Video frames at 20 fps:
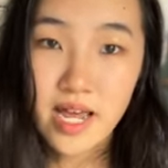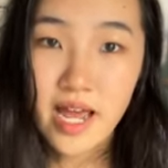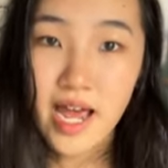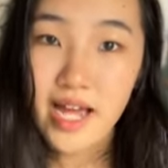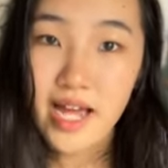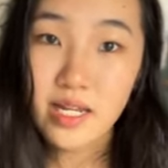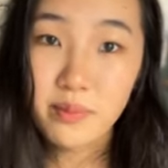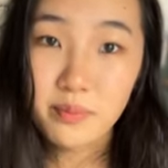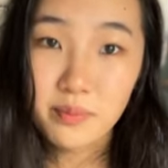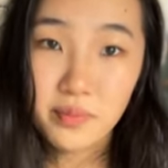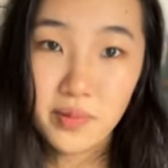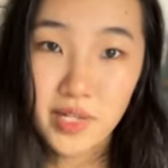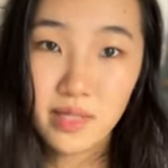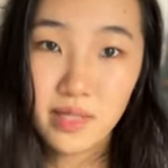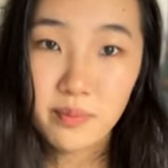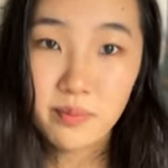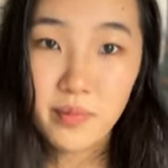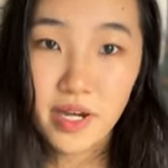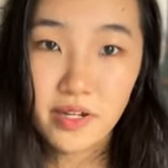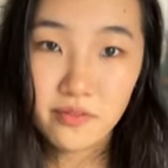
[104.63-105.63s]
and I
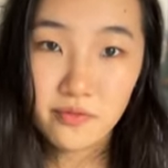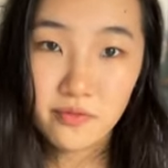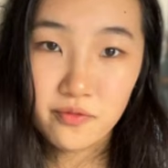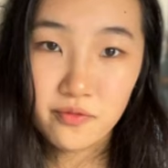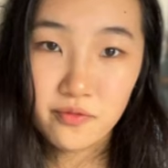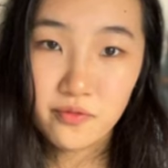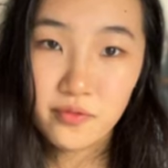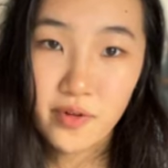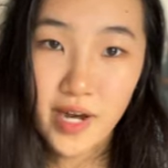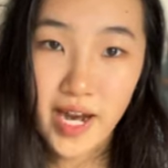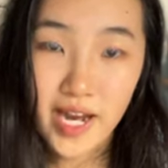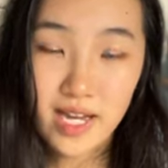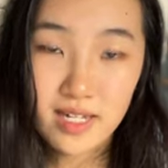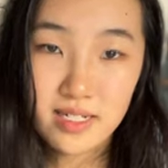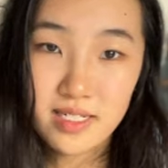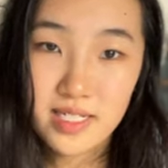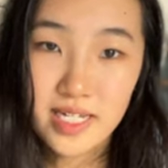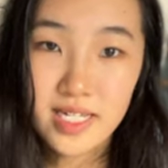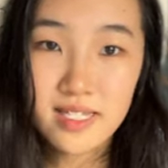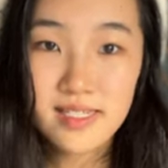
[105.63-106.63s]
blamed my
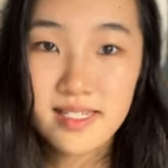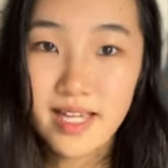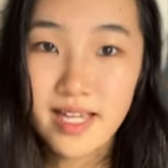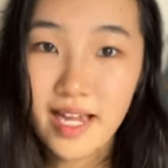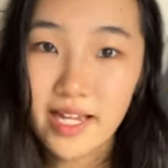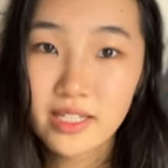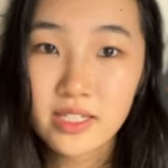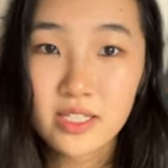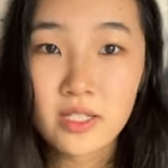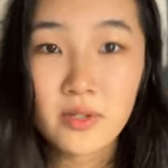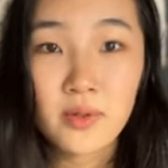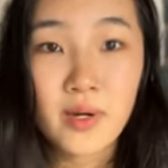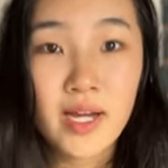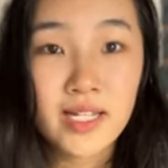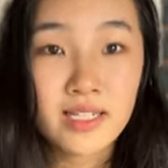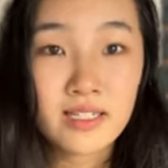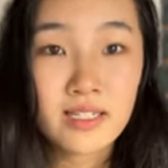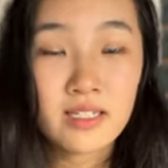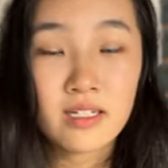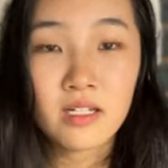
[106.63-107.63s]
friend inside, though I
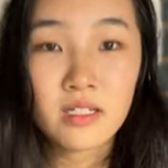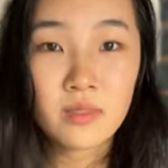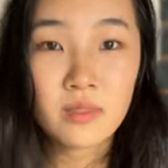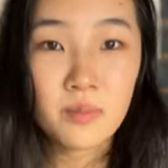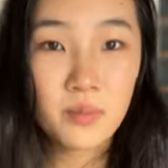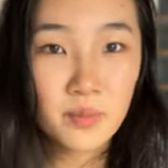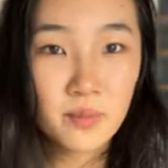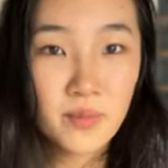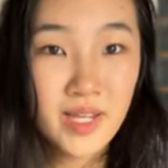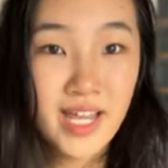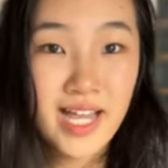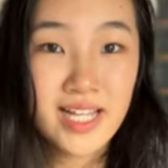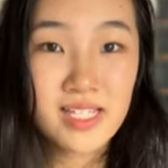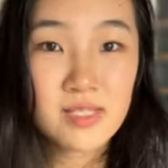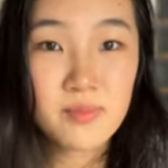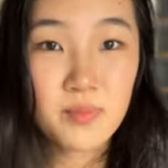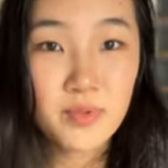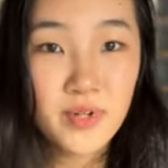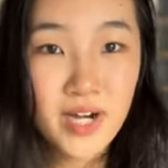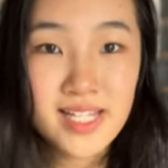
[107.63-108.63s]
did not
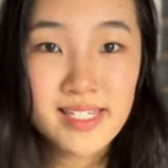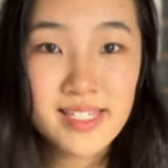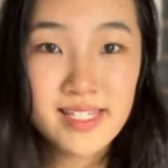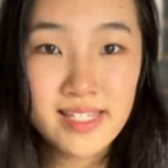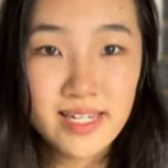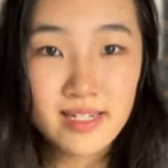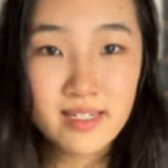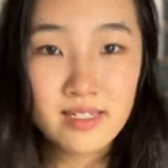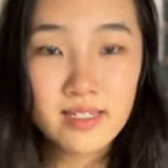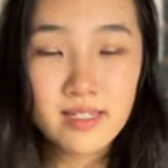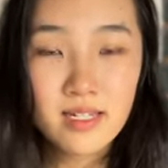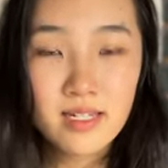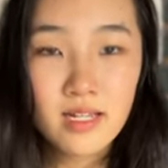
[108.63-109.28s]
express it.